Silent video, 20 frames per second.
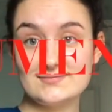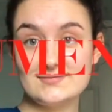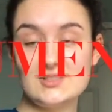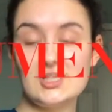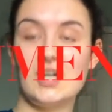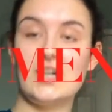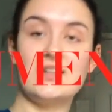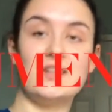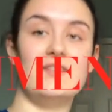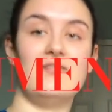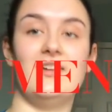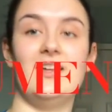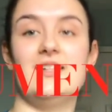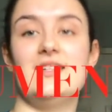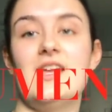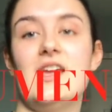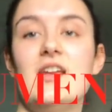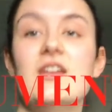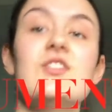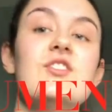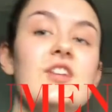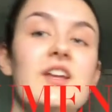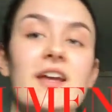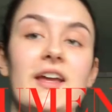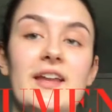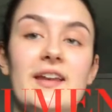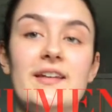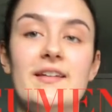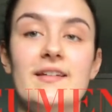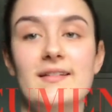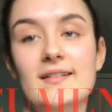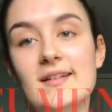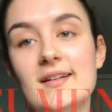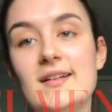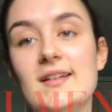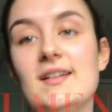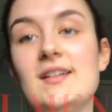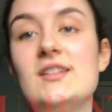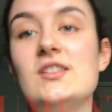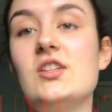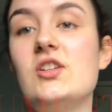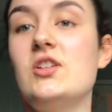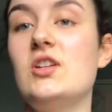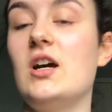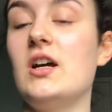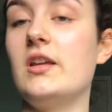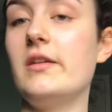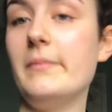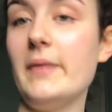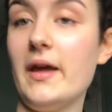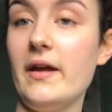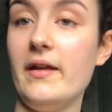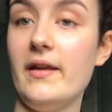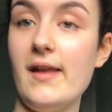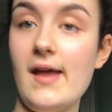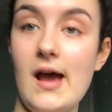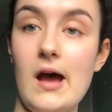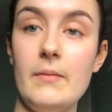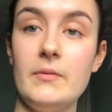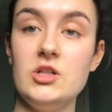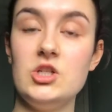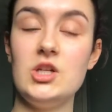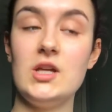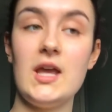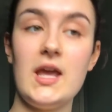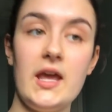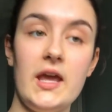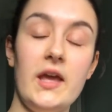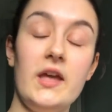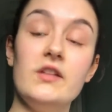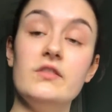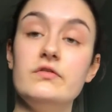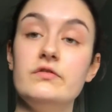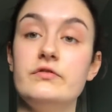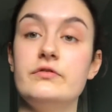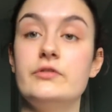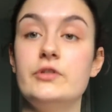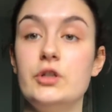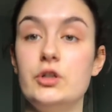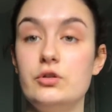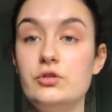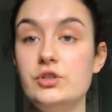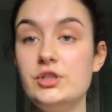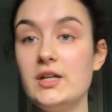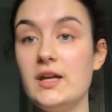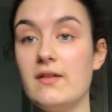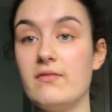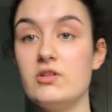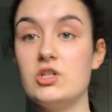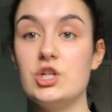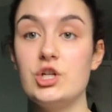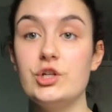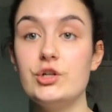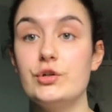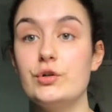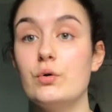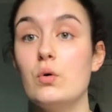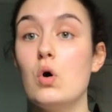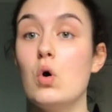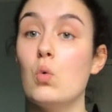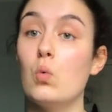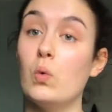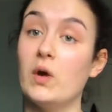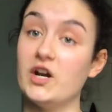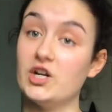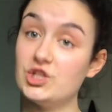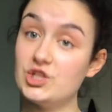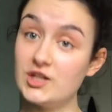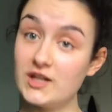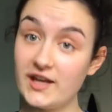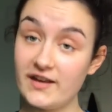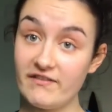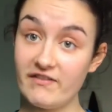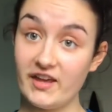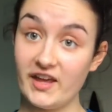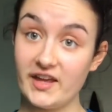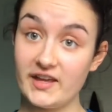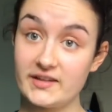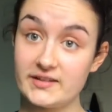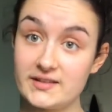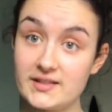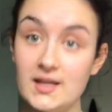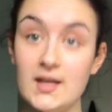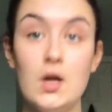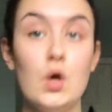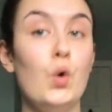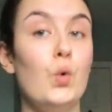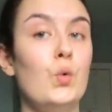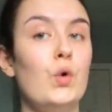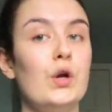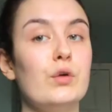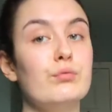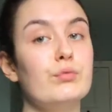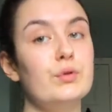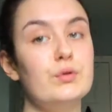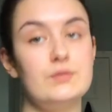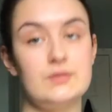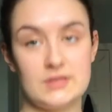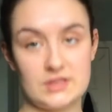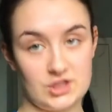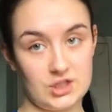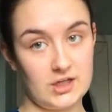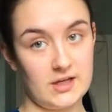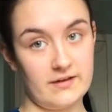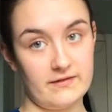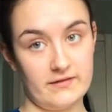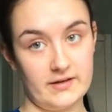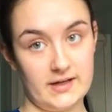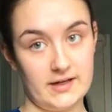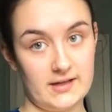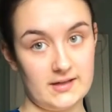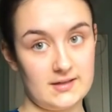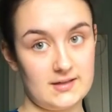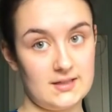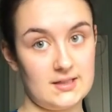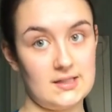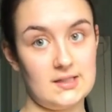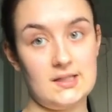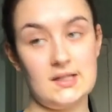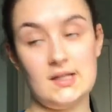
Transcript: Documentation. So you document how much you gave, who'd you give it to, where'd you give it, what route did you give it.